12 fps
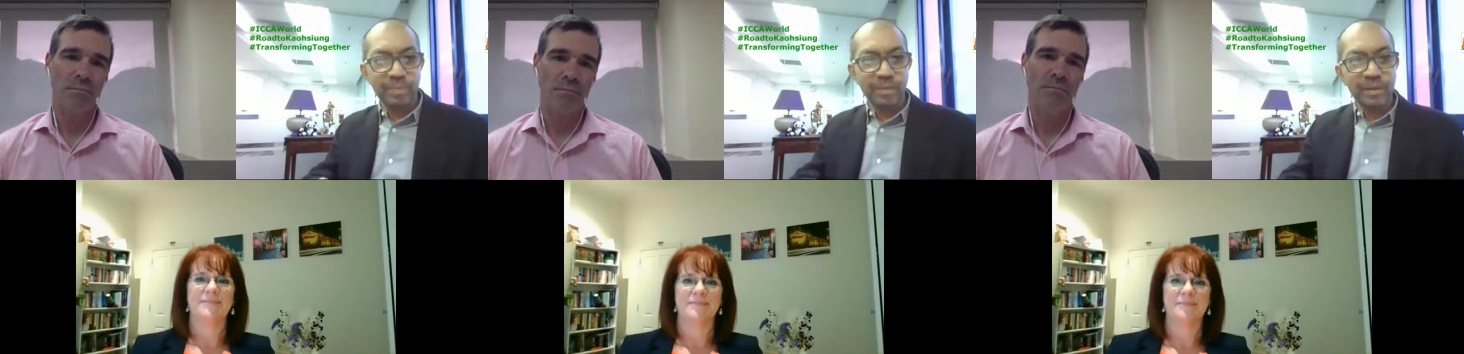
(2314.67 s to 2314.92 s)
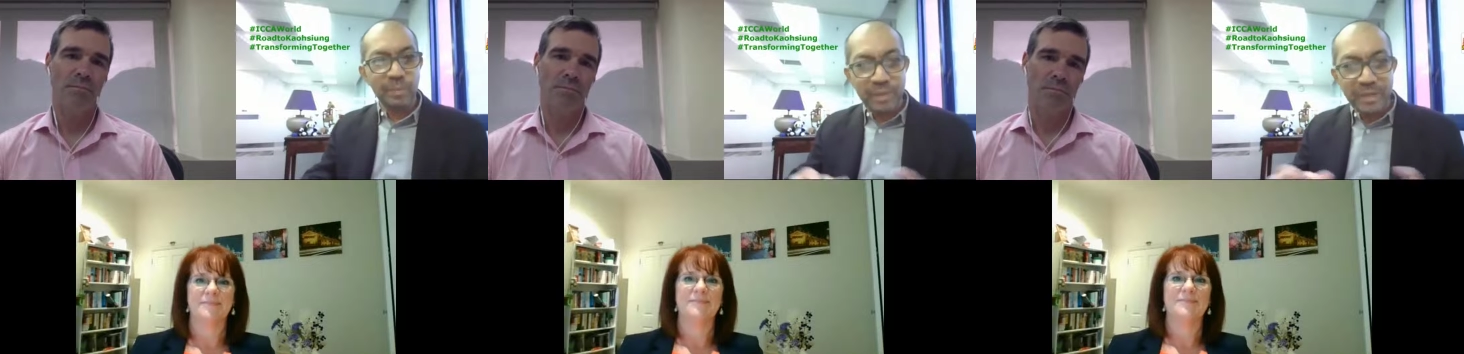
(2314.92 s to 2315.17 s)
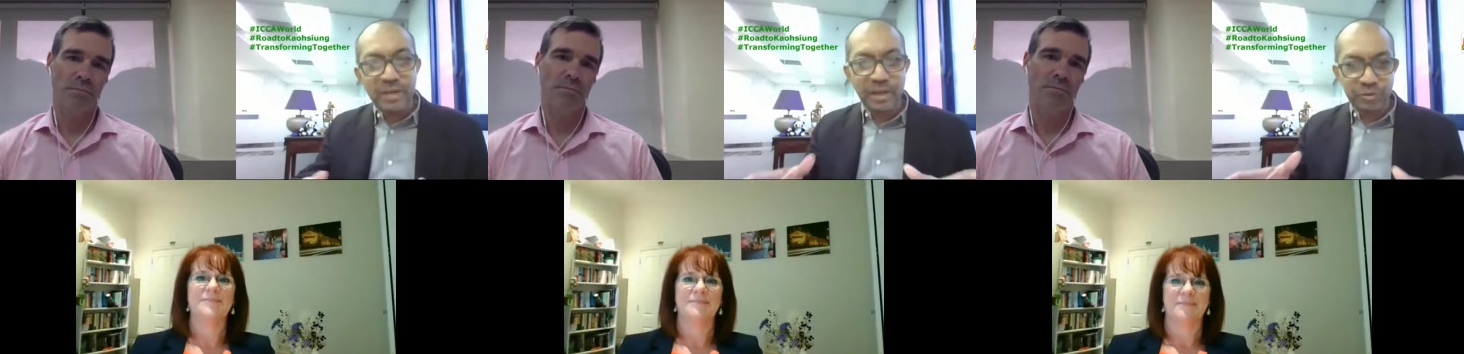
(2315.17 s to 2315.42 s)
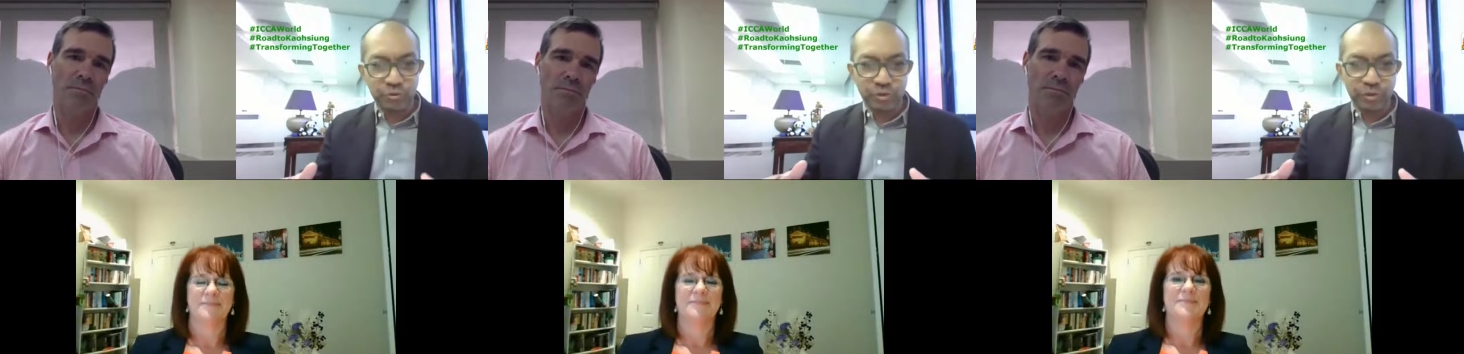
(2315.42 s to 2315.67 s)
Speaker 1: the bigger
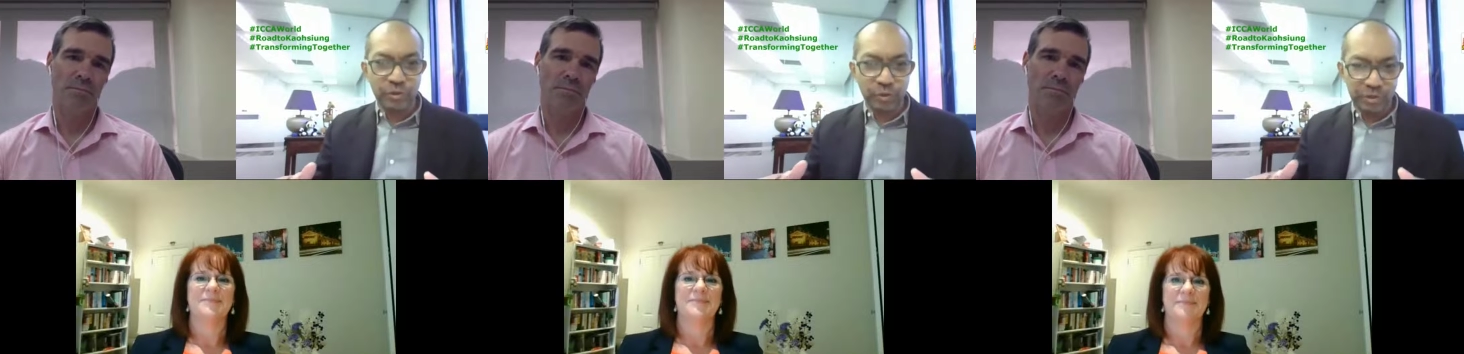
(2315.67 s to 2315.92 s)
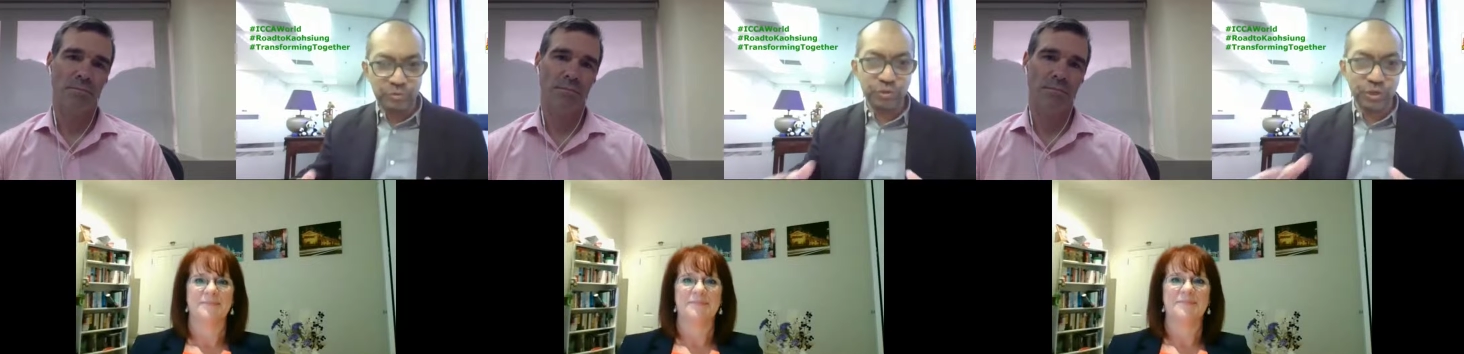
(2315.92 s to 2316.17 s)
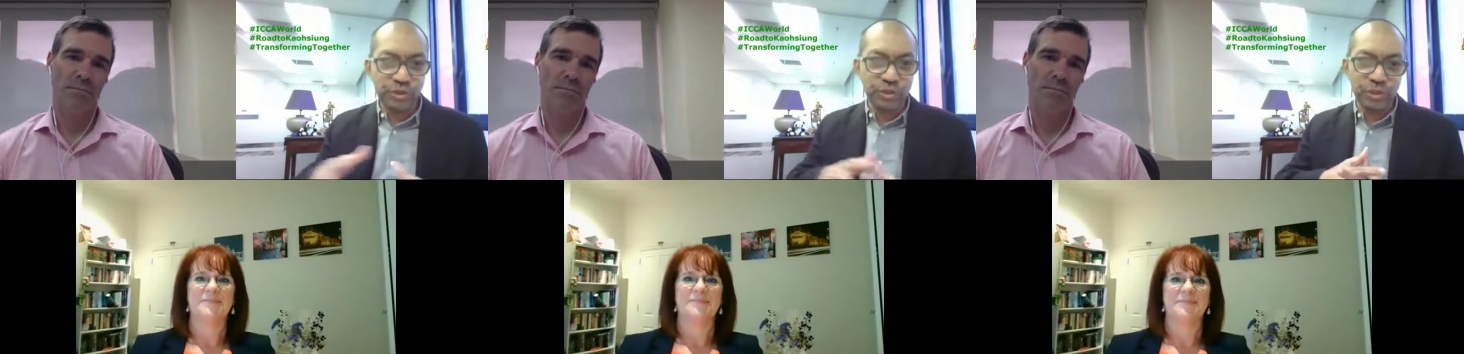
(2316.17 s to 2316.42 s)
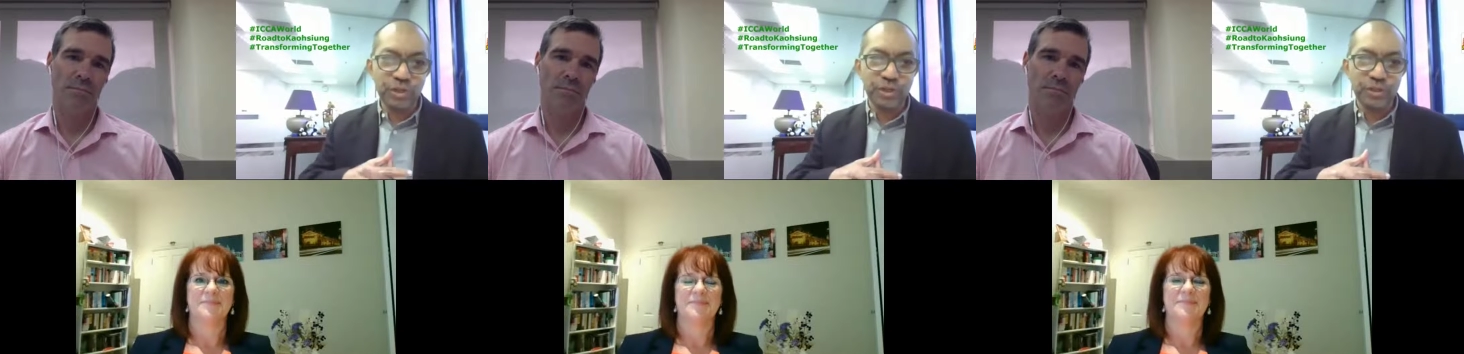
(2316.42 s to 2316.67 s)
your association
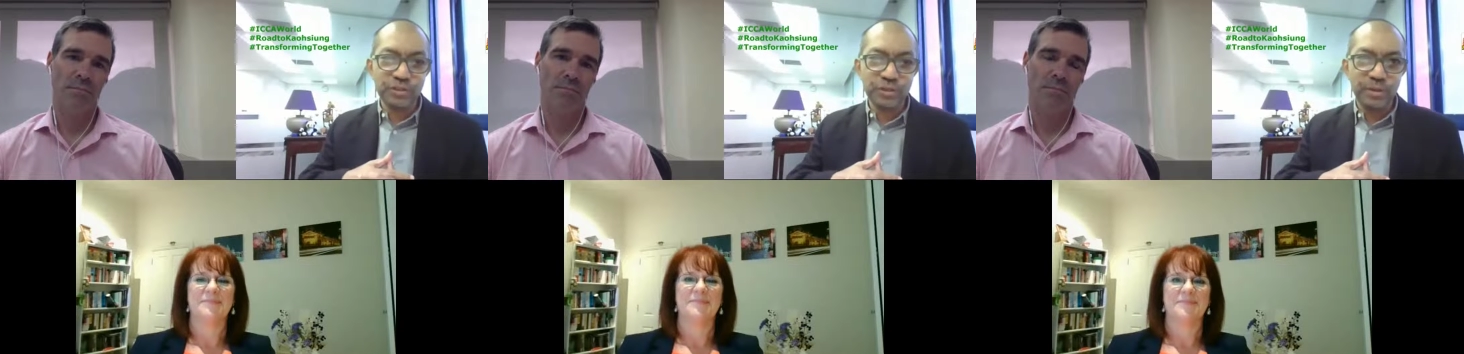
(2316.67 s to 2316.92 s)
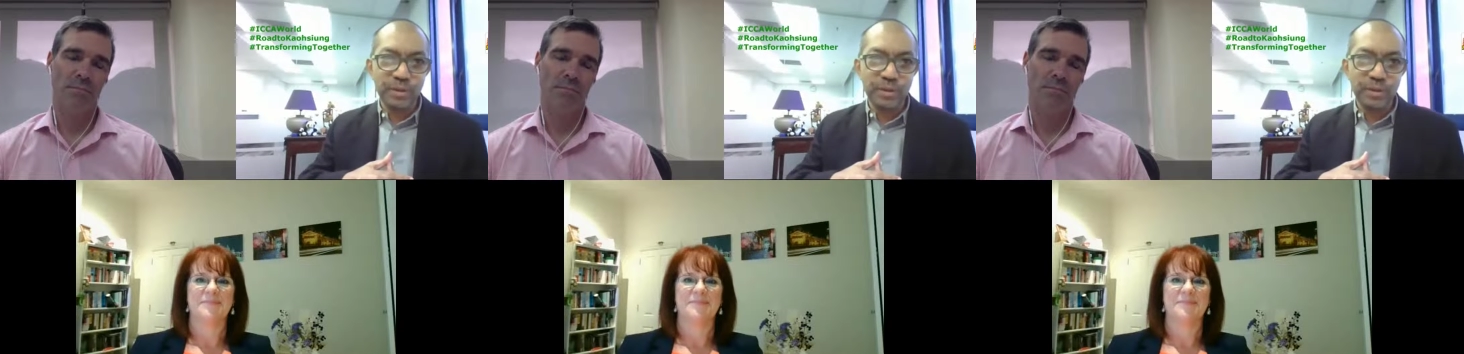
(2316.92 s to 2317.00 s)
is,